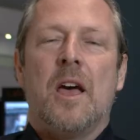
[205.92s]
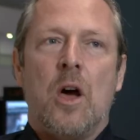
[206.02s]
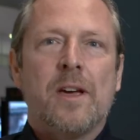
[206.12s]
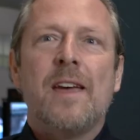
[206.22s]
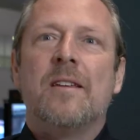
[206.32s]

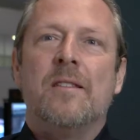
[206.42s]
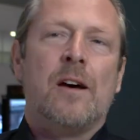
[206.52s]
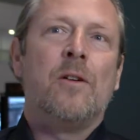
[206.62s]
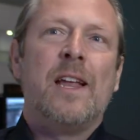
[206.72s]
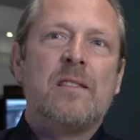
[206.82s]
Okay,
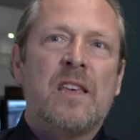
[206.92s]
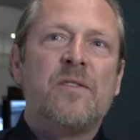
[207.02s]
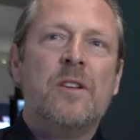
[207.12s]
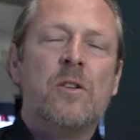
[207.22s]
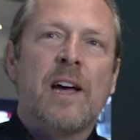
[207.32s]
now let's
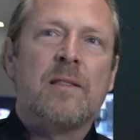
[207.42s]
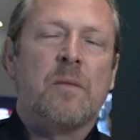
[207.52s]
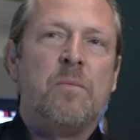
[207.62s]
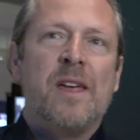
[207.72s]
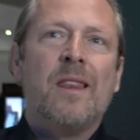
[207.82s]
have a look at
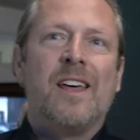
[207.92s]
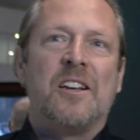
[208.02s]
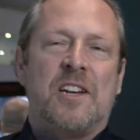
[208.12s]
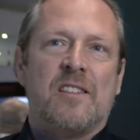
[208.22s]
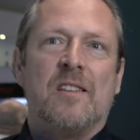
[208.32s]
the panel I
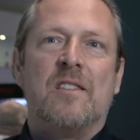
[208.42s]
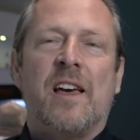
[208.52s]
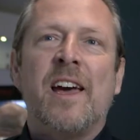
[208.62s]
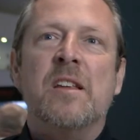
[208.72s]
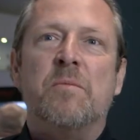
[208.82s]
just
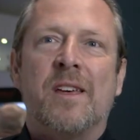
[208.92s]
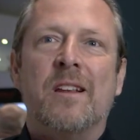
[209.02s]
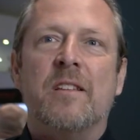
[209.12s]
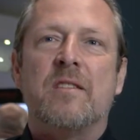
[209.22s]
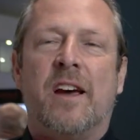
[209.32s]
designed in
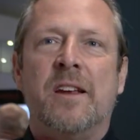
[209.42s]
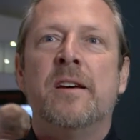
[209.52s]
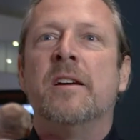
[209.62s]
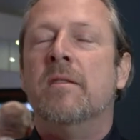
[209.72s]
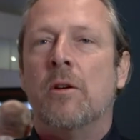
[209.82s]
Panel
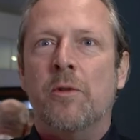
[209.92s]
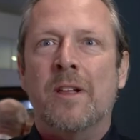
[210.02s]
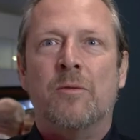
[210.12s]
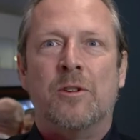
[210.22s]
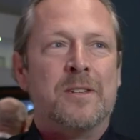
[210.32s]
Designer in the
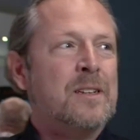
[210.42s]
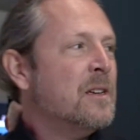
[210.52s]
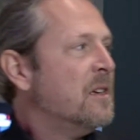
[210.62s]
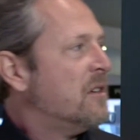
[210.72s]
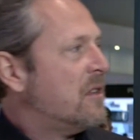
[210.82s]
real world.
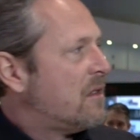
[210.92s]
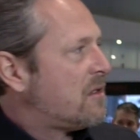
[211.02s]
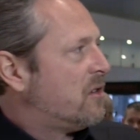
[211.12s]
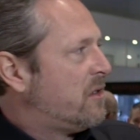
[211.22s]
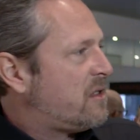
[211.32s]

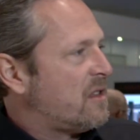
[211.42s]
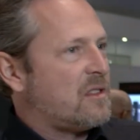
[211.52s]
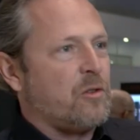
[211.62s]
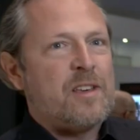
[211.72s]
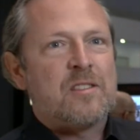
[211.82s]
So this
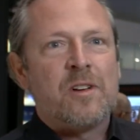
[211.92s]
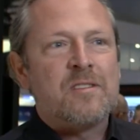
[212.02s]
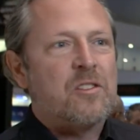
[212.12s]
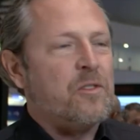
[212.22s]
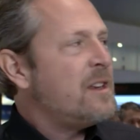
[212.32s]
is the
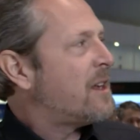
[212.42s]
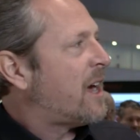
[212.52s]
restaurant screen.